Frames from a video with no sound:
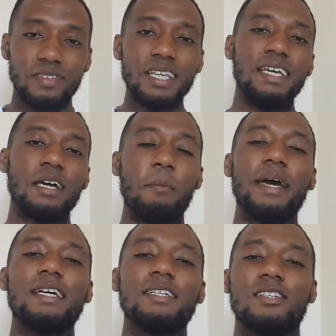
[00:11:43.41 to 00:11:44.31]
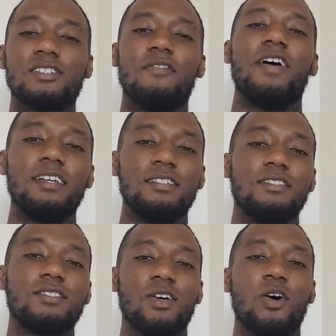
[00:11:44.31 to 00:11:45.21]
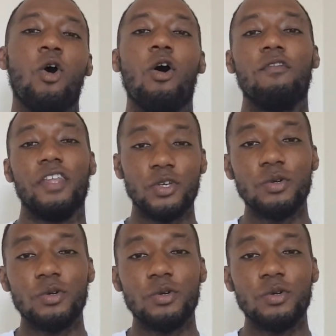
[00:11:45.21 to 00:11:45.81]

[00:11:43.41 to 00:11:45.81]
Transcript: It compares the surveillance of the